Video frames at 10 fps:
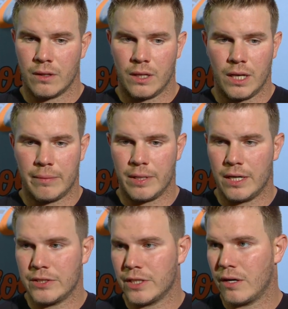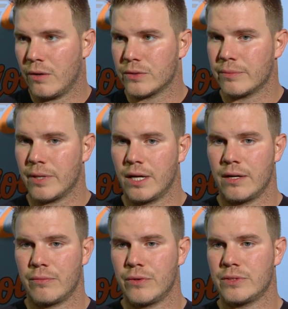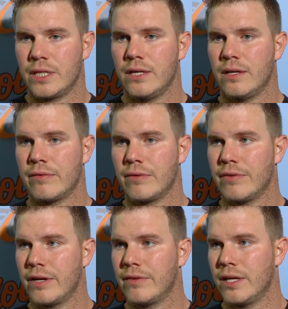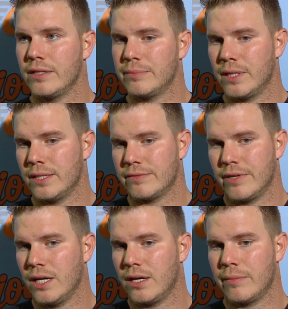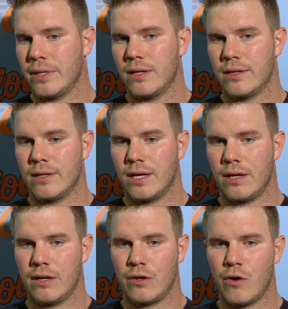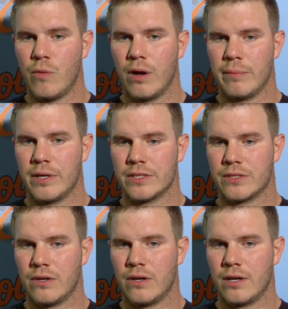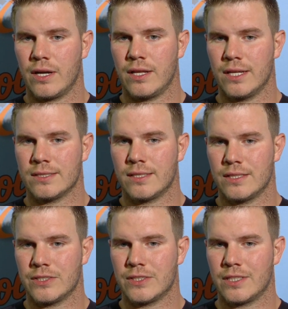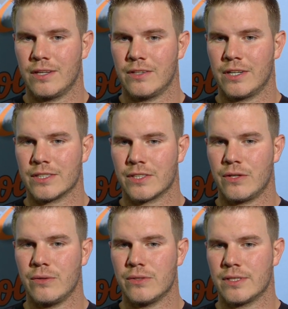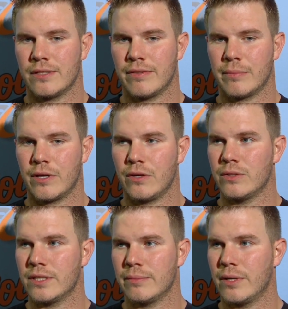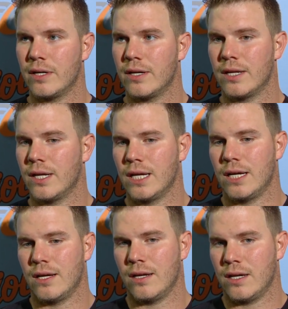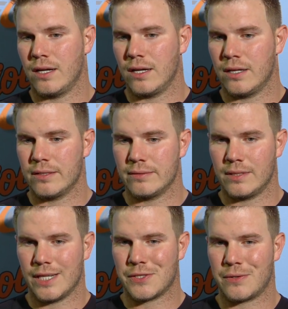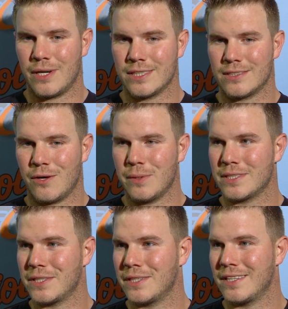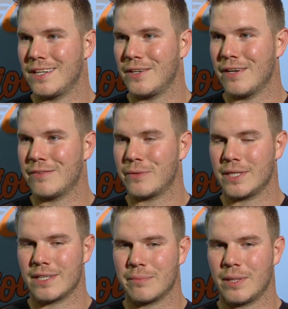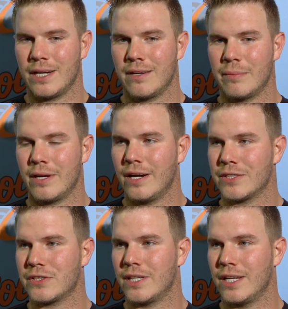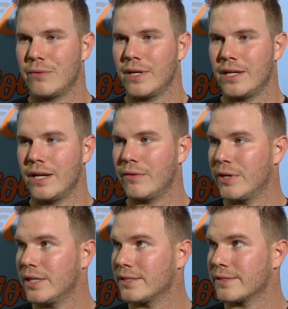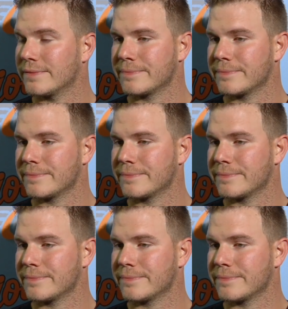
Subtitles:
Yeah, I mean, I just got to alter my routine every 5 days, but that's fine. I mean, I know when I'm going to start, and that's just another excuse if I'm going to use it. But extra rest is always a good thing. You're never really complaining about an extra day of rest.